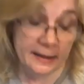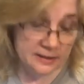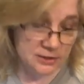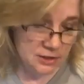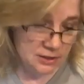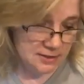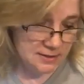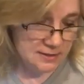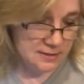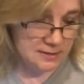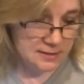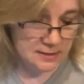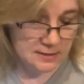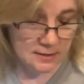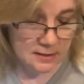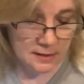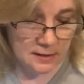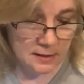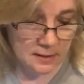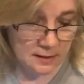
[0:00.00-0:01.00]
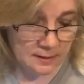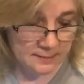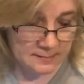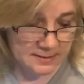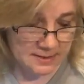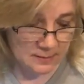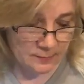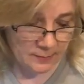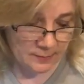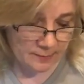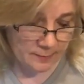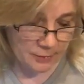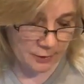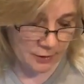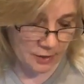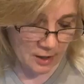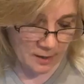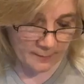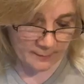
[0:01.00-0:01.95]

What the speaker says: just did with burnt